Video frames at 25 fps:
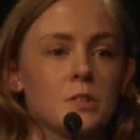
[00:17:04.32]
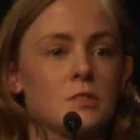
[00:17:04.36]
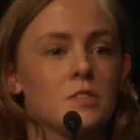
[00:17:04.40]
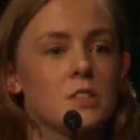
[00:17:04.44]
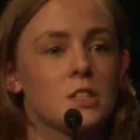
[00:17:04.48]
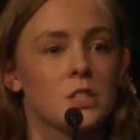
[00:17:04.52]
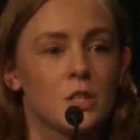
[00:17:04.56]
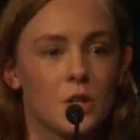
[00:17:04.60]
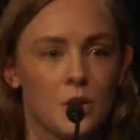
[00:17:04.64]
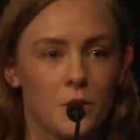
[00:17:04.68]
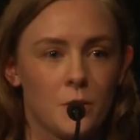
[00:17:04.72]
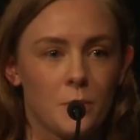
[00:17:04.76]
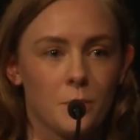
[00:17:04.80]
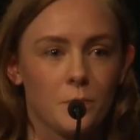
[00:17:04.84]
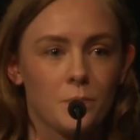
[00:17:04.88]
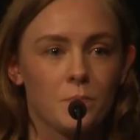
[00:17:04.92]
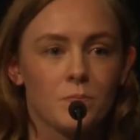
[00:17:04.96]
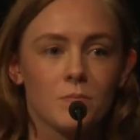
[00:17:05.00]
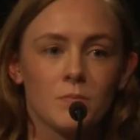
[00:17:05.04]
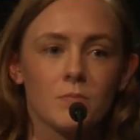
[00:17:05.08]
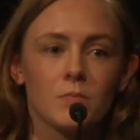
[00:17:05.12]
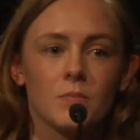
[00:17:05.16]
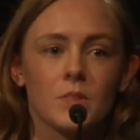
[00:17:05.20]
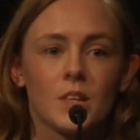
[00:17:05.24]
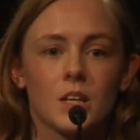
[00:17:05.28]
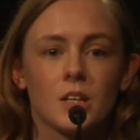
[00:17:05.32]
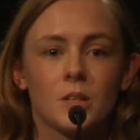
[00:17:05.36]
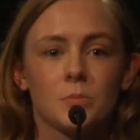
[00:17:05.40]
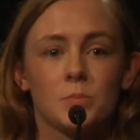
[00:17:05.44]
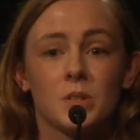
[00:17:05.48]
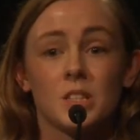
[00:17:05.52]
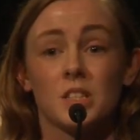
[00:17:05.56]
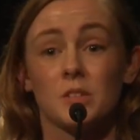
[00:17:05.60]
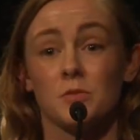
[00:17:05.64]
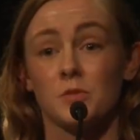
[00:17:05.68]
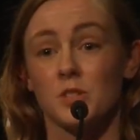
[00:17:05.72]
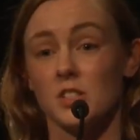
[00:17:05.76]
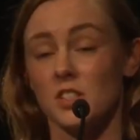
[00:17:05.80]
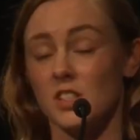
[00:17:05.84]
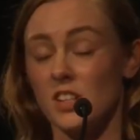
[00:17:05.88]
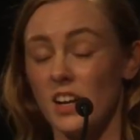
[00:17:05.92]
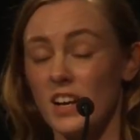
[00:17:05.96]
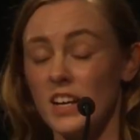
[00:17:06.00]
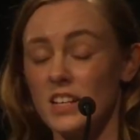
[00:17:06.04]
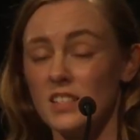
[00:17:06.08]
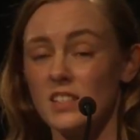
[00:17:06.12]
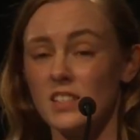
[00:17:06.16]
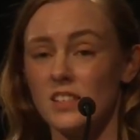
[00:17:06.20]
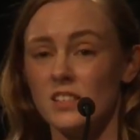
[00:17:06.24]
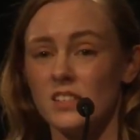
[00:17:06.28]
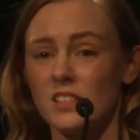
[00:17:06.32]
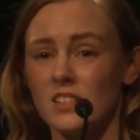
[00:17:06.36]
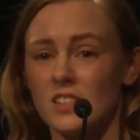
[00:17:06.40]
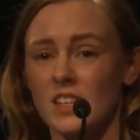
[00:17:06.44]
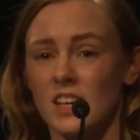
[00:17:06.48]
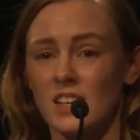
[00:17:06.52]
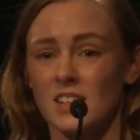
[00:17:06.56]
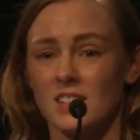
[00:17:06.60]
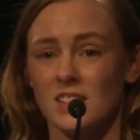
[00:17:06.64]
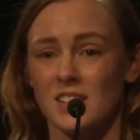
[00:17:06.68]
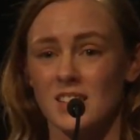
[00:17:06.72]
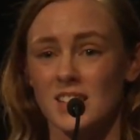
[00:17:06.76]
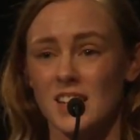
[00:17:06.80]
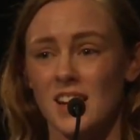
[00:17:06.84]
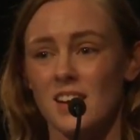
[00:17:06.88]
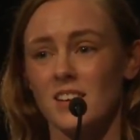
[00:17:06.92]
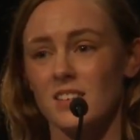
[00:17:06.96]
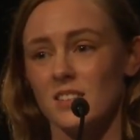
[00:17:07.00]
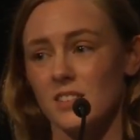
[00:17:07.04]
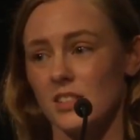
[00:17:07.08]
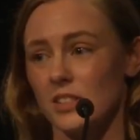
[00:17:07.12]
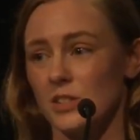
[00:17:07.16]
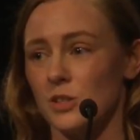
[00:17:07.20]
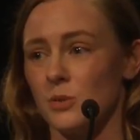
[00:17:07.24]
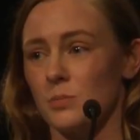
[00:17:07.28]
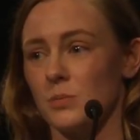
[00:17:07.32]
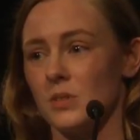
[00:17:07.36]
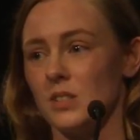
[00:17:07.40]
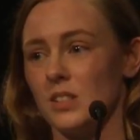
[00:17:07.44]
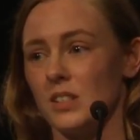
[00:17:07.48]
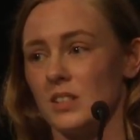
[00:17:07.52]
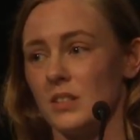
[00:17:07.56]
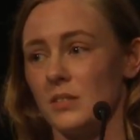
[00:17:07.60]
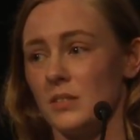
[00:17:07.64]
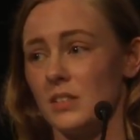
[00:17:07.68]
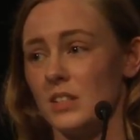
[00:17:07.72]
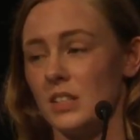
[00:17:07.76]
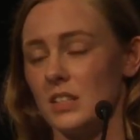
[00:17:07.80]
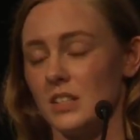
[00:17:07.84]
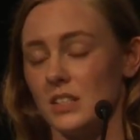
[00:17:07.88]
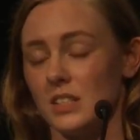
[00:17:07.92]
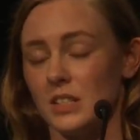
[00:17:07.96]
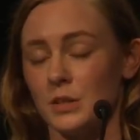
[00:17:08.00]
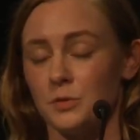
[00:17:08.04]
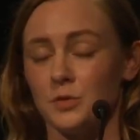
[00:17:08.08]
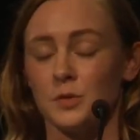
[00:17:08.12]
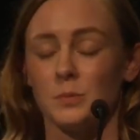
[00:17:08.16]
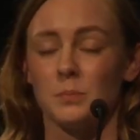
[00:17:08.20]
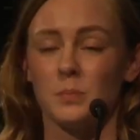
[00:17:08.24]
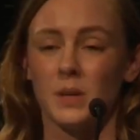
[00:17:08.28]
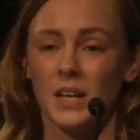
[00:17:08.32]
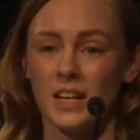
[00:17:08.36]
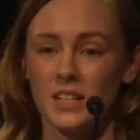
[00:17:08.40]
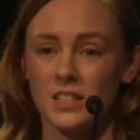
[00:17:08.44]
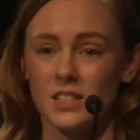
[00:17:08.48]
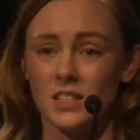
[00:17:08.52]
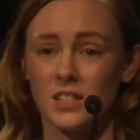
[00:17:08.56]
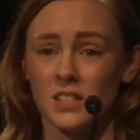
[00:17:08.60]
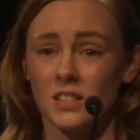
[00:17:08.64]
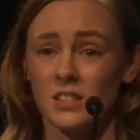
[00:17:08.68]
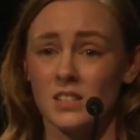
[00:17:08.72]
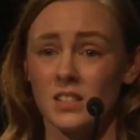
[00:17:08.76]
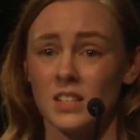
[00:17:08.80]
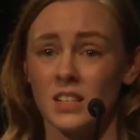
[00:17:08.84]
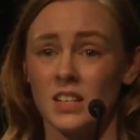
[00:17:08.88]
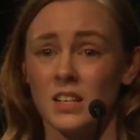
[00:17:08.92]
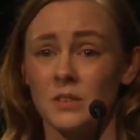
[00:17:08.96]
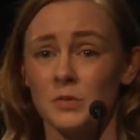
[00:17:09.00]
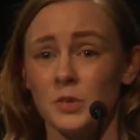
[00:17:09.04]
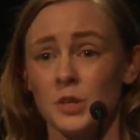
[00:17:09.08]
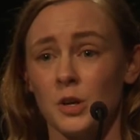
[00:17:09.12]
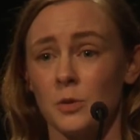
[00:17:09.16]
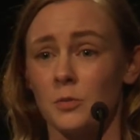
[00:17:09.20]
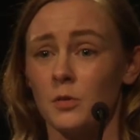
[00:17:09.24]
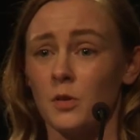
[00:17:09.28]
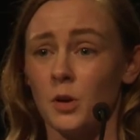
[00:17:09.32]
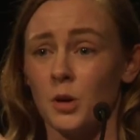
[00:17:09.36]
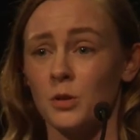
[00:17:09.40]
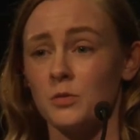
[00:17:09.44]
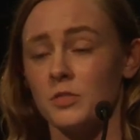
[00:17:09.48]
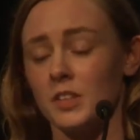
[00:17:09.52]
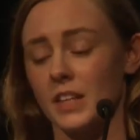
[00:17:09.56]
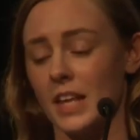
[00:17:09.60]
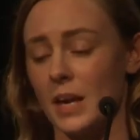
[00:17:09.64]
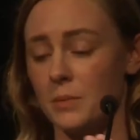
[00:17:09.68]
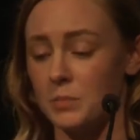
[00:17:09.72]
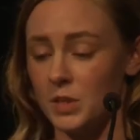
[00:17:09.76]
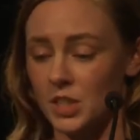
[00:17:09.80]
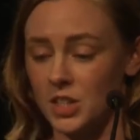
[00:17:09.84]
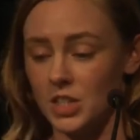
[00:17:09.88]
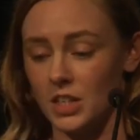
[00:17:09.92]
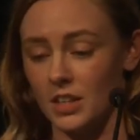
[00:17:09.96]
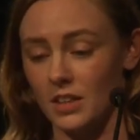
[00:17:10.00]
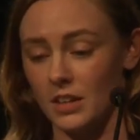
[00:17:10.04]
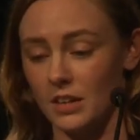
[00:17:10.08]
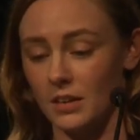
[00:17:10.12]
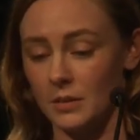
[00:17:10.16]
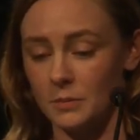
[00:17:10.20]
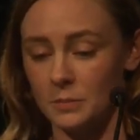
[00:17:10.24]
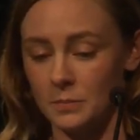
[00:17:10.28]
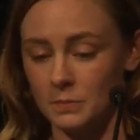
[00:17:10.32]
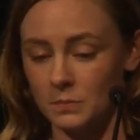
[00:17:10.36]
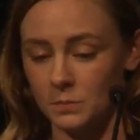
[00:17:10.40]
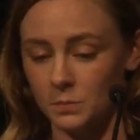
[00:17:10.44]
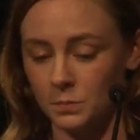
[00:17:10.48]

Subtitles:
of the DOM. They can be different sizes, they can start and stop in different places, and even overlap each other.